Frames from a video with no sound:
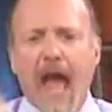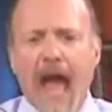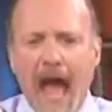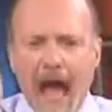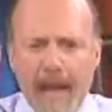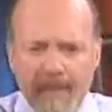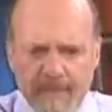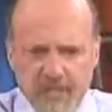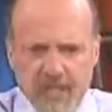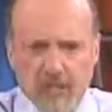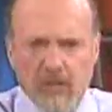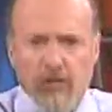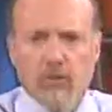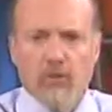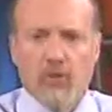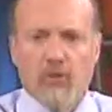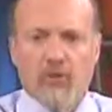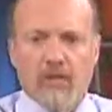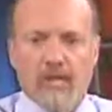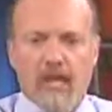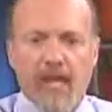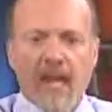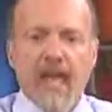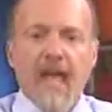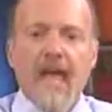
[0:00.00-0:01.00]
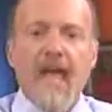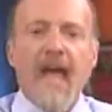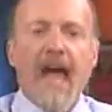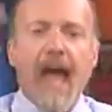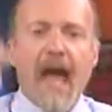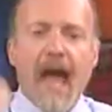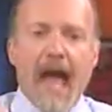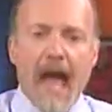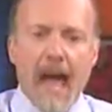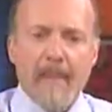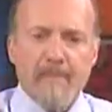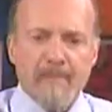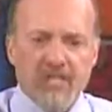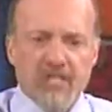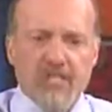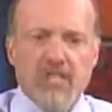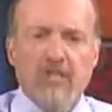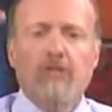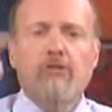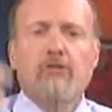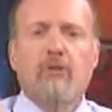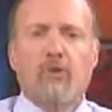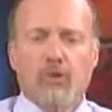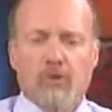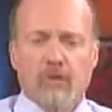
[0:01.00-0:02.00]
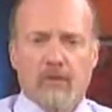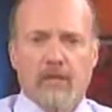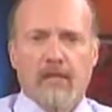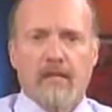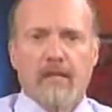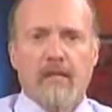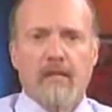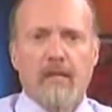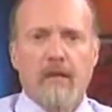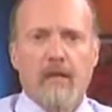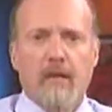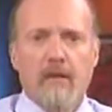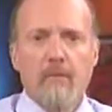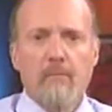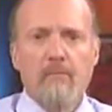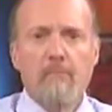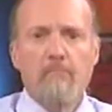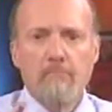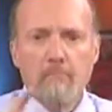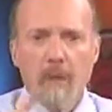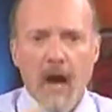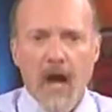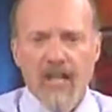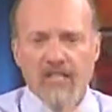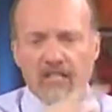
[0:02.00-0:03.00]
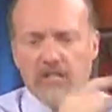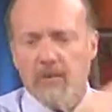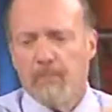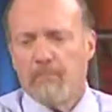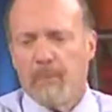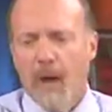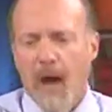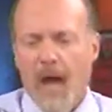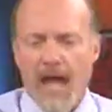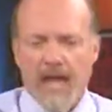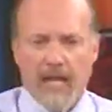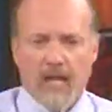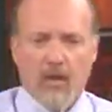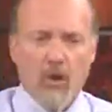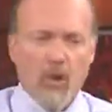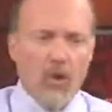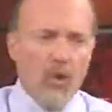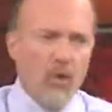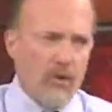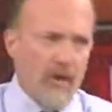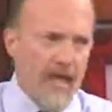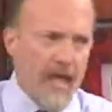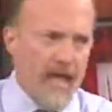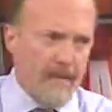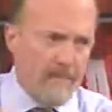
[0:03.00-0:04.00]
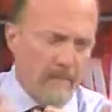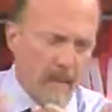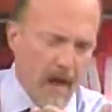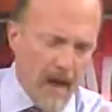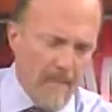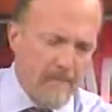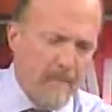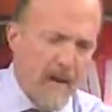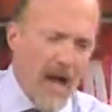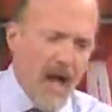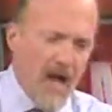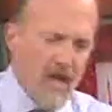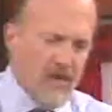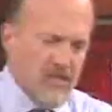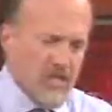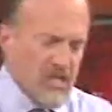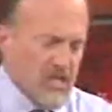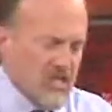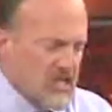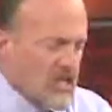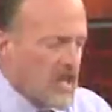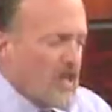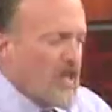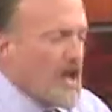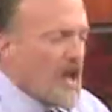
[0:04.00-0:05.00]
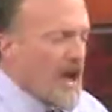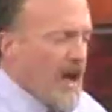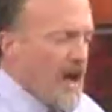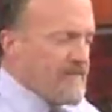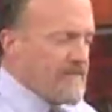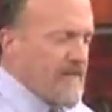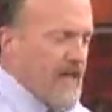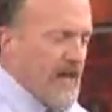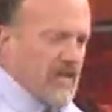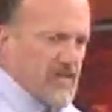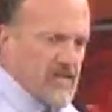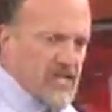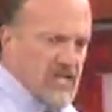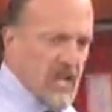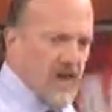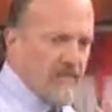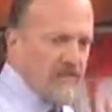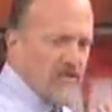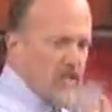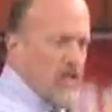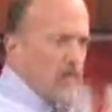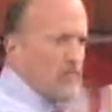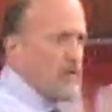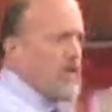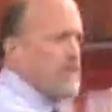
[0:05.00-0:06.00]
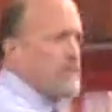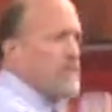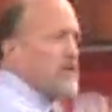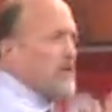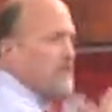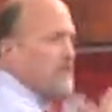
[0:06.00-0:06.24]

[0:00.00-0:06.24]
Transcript: absolutely, absolutely must buy gold. And my apologies, I've now discovered that we've